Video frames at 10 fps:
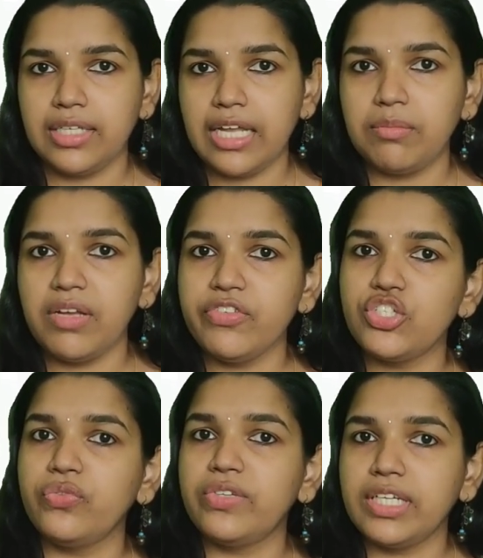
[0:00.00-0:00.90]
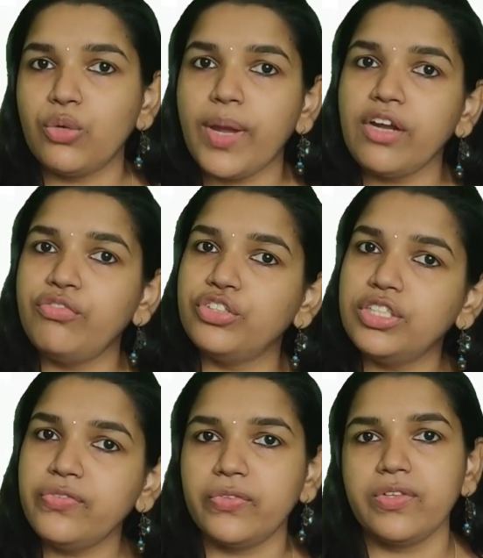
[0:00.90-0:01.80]
karma which is required for
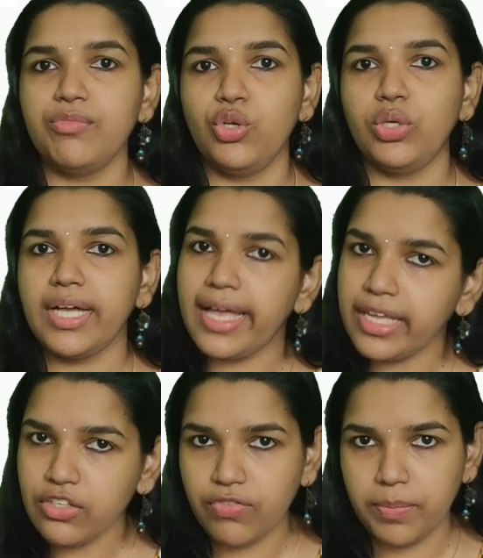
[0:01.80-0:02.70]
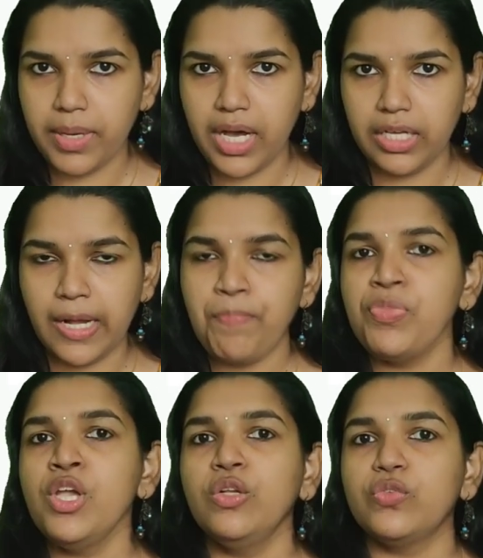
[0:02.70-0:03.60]
this samyoga and vibhaga.
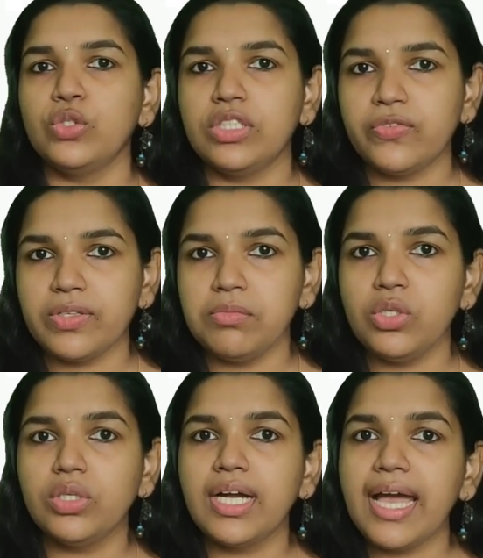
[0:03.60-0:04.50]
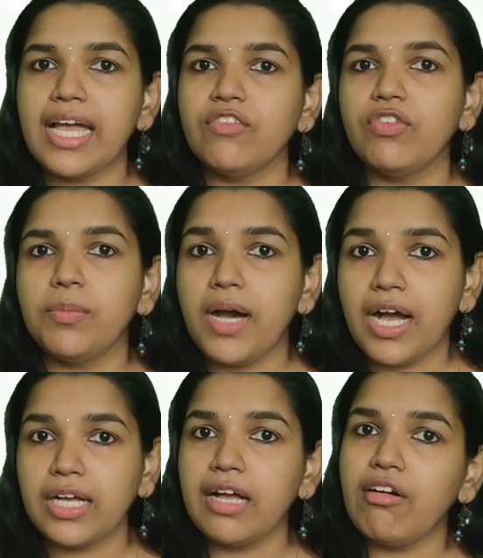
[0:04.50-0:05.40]
So the samyoga and
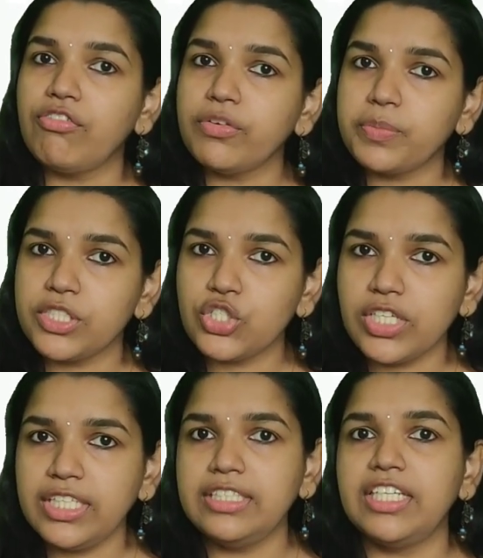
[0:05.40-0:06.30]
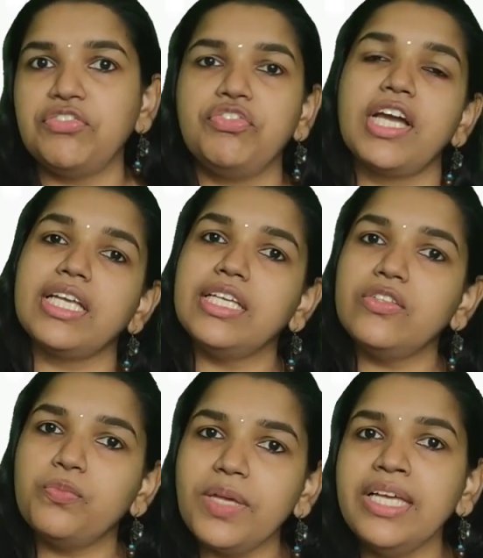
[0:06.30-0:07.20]
vibhaga of a particular dravya
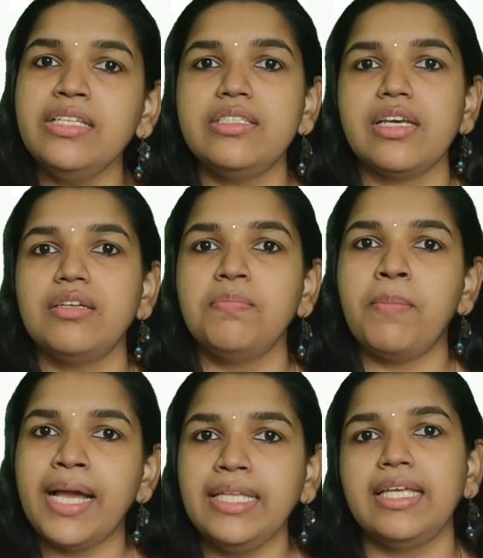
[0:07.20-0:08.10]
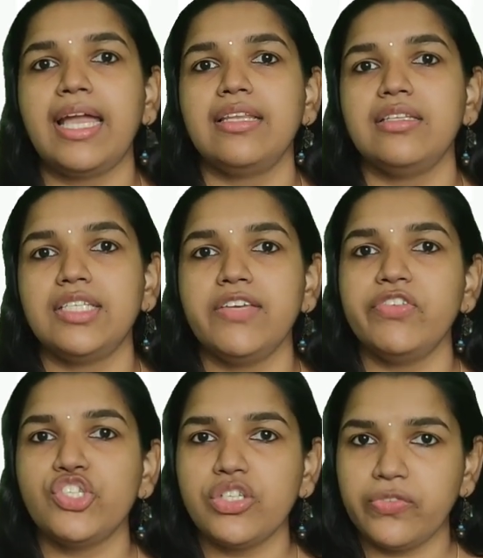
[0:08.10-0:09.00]
is being done by the entity
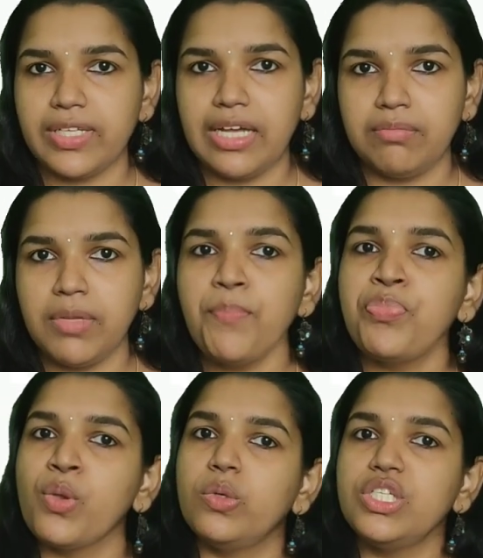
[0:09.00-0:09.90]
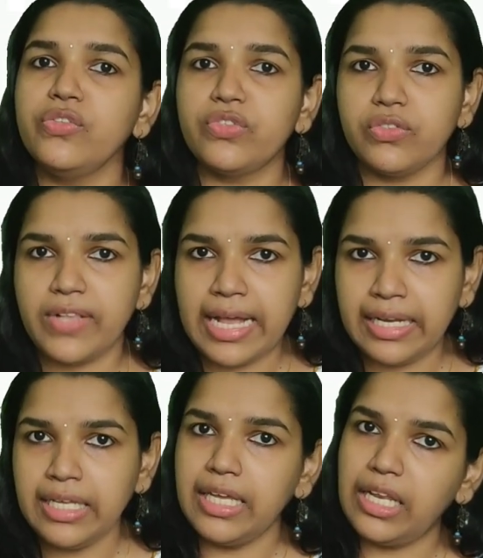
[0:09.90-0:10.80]
which is karma, which is
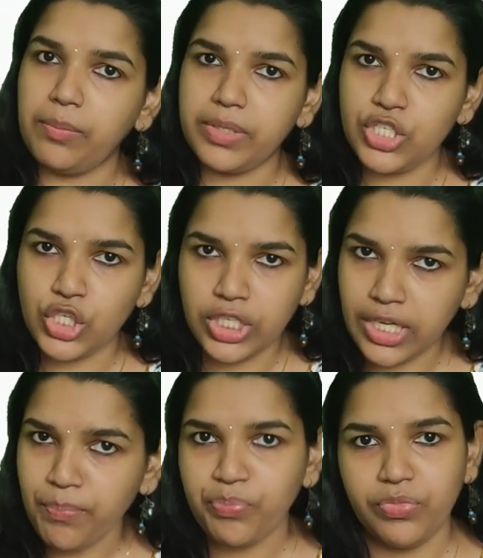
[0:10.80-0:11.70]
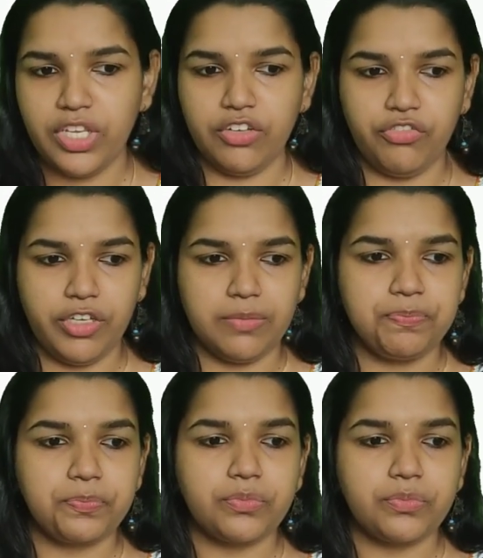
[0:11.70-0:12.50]
residing in a particular dravya.